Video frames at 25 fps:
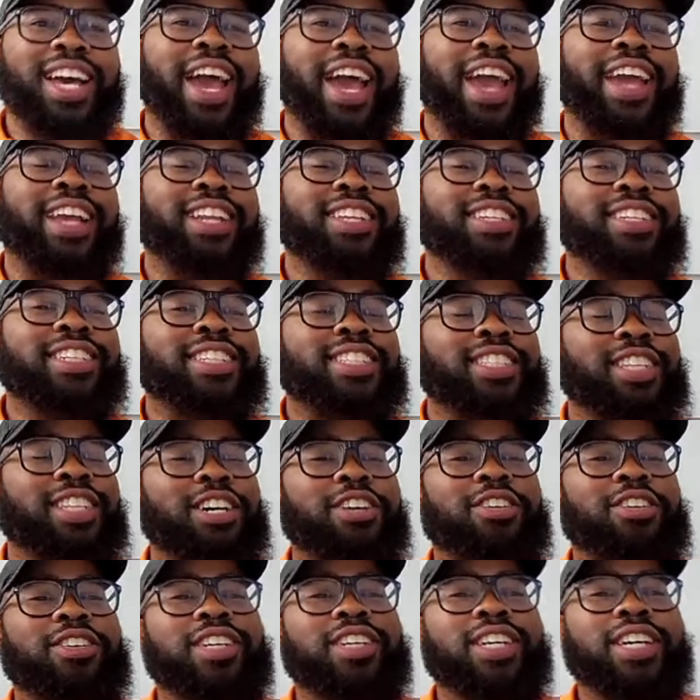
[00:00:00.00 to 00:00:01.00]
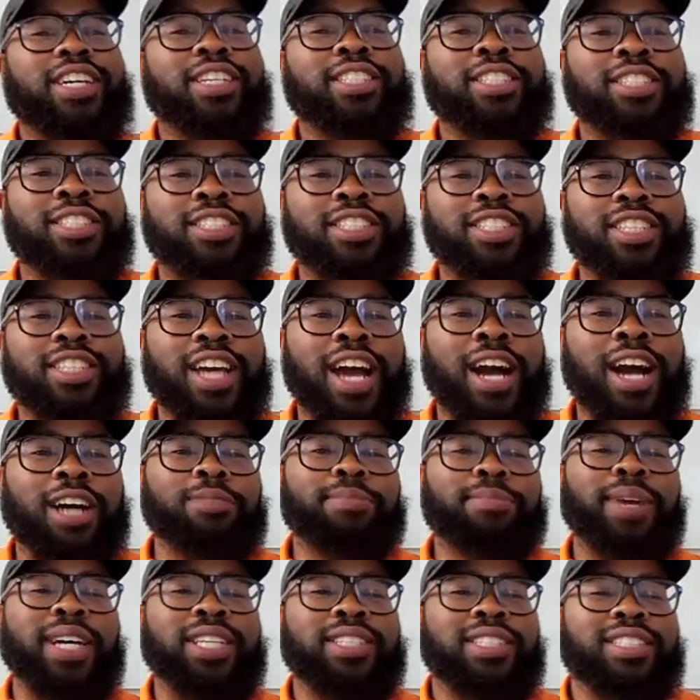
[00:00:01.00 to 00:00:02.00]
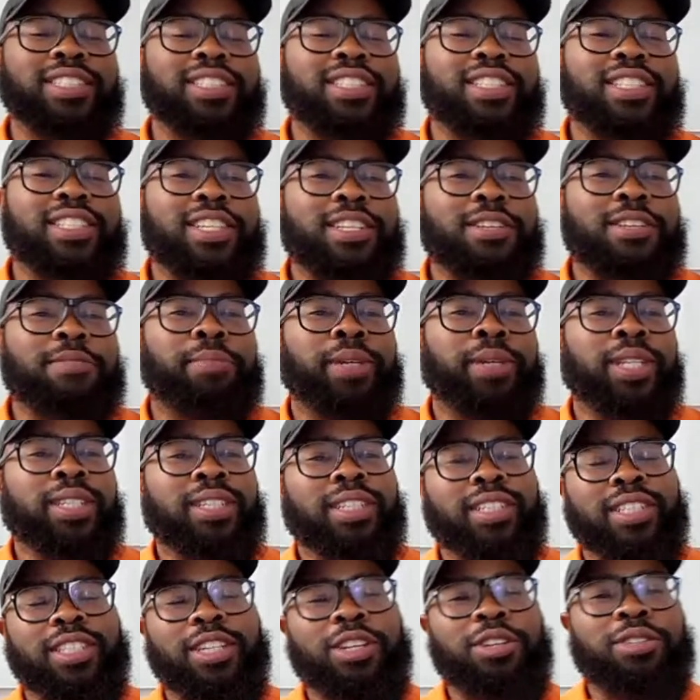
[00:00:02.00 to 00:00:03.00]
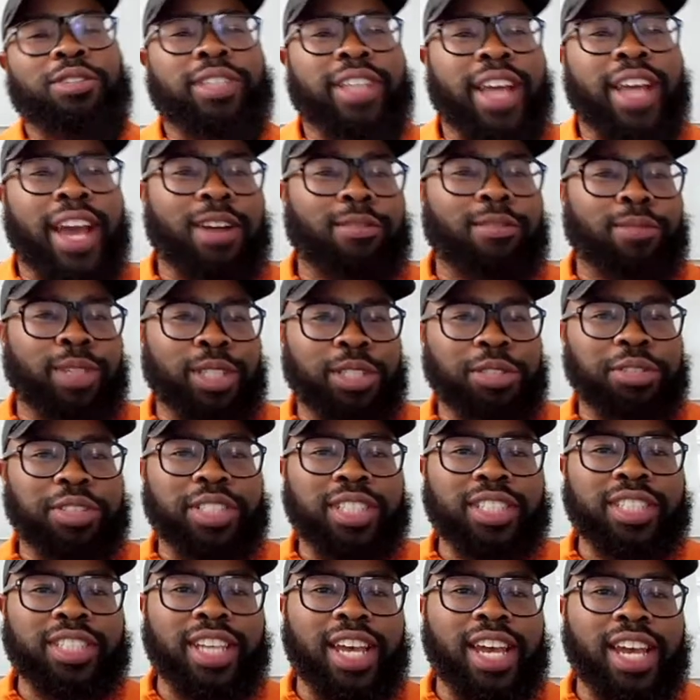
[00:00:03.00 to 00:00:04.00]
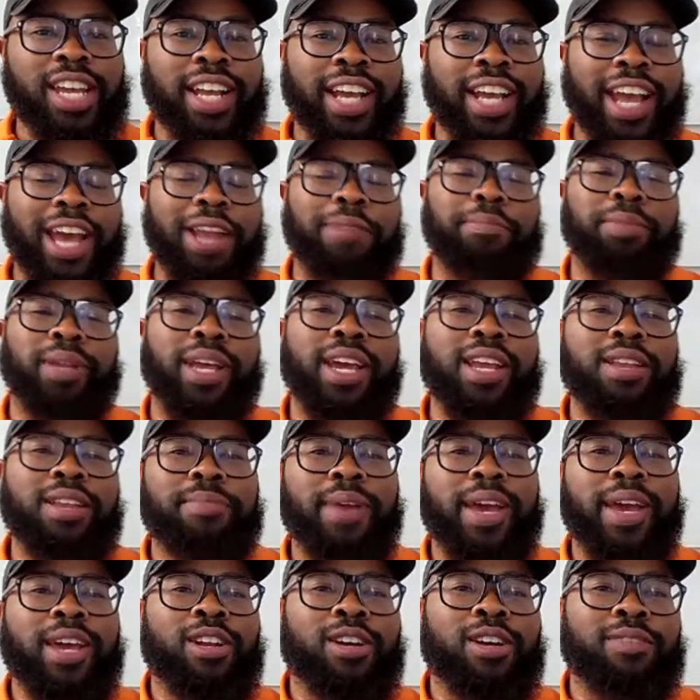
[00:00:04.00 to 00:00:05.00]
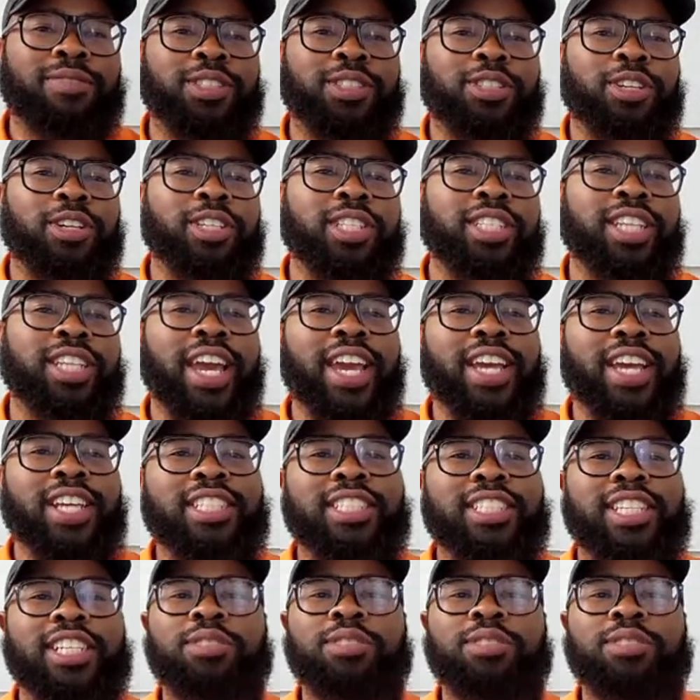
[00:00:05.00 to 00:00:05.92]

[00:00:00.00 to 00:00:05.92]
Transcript: Hey, look, though. I was about to, but look, though, that what you just said, I got a plan to pay it off in 30 days.